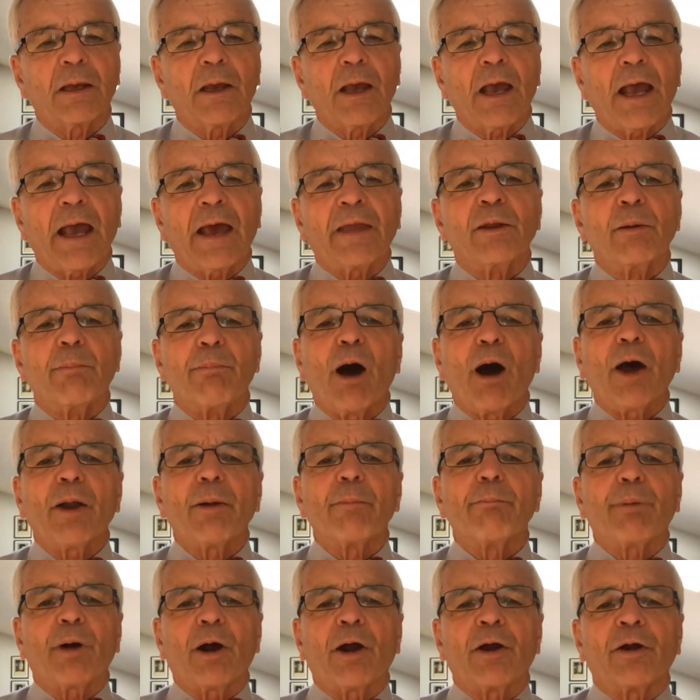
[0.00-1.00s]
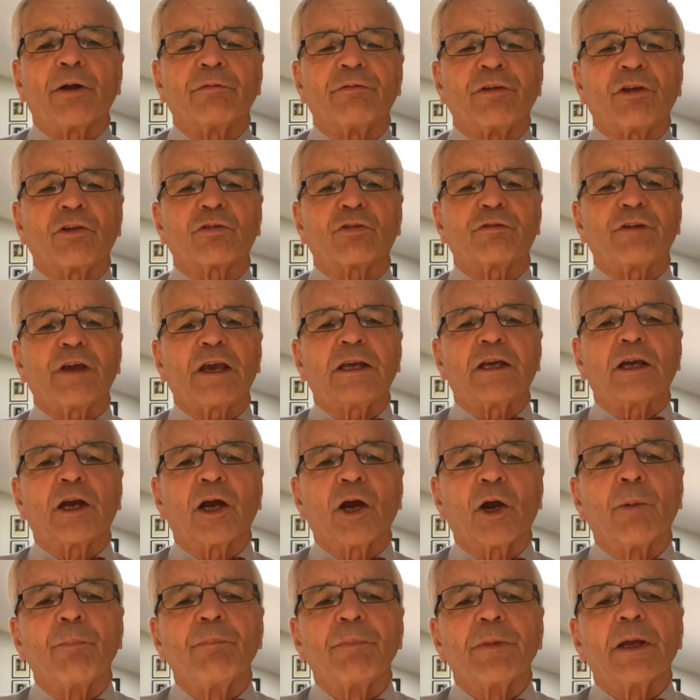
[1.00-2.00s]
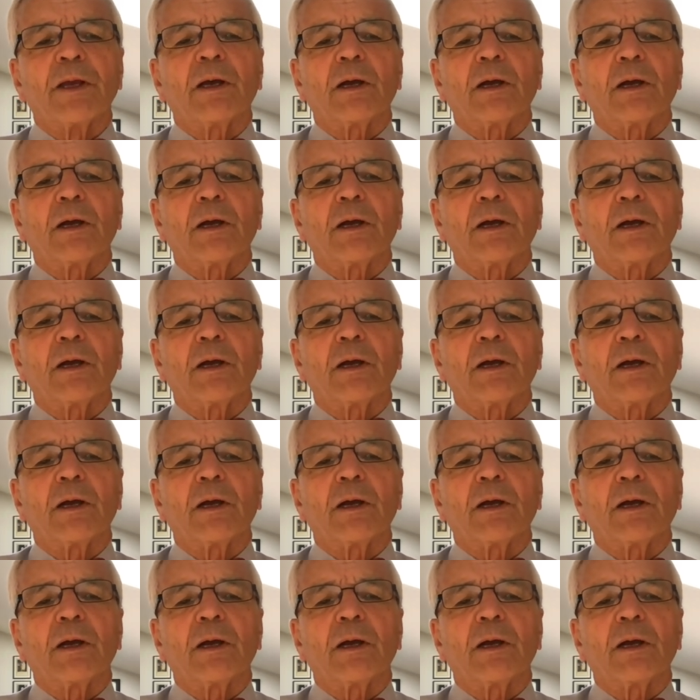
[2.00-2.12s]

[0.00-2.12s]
And the bottom part of this figure,